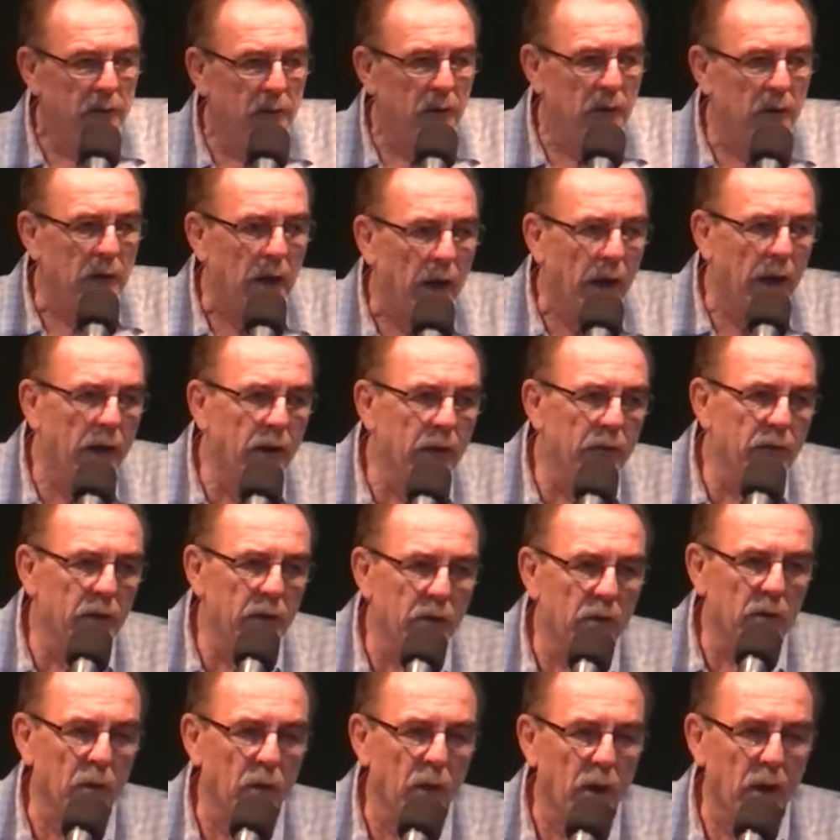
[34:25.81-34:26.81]
to die on
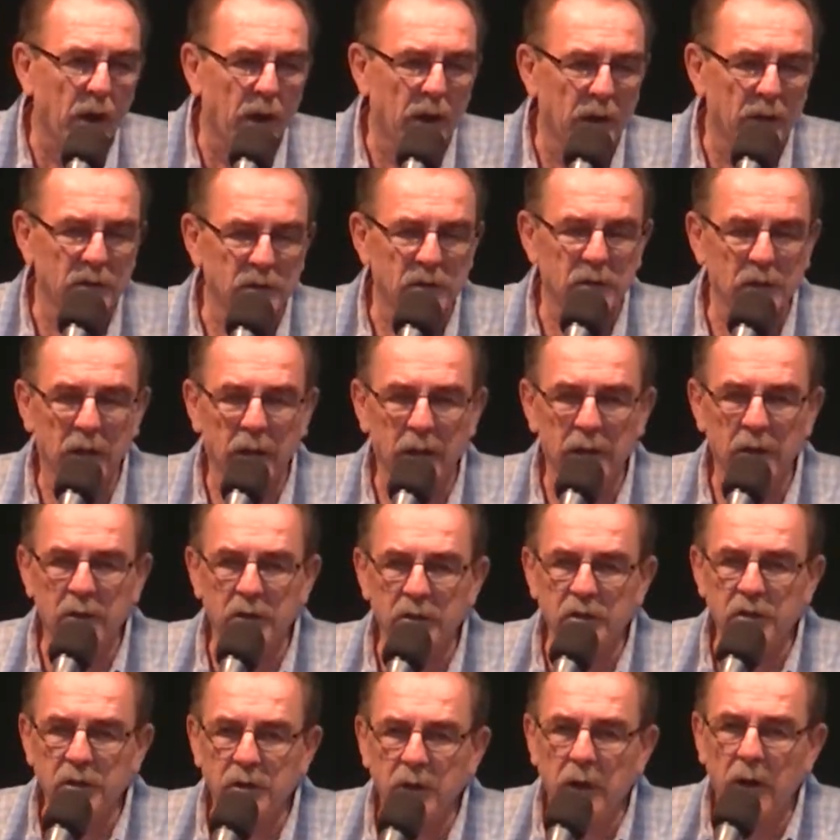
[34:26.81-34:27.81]
the cross, and
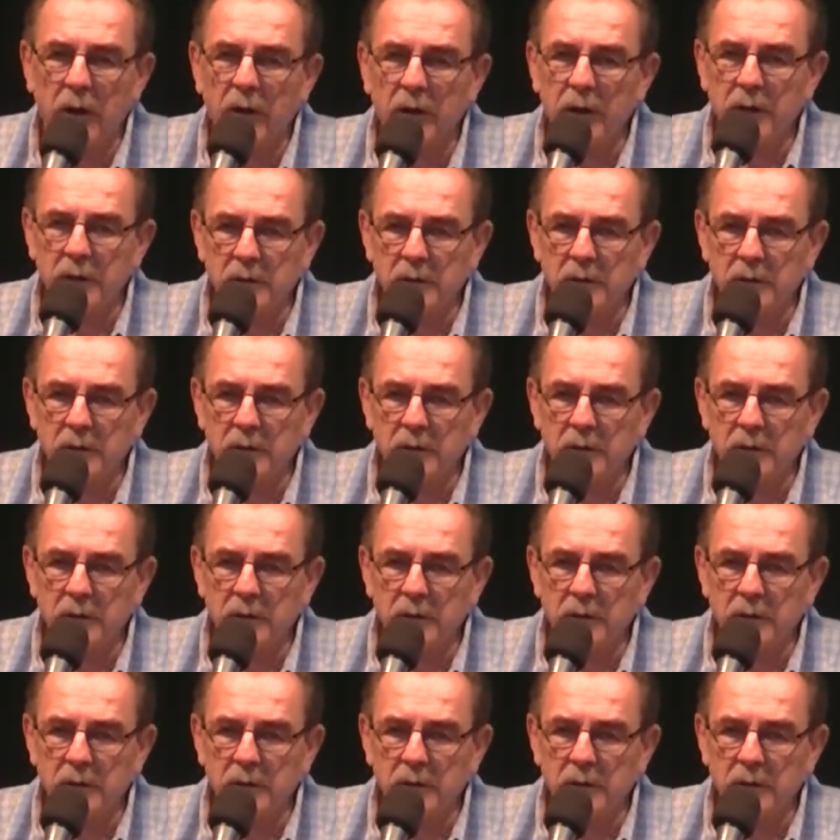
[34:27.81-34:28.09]
to share